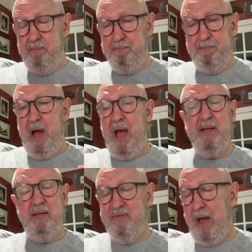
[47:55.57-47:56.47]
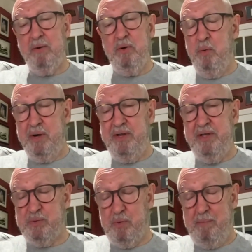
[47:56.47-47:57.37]
pile of, I don't know what it
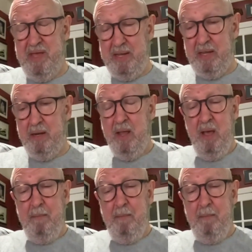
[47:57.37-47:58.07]
is when I'm hitting it,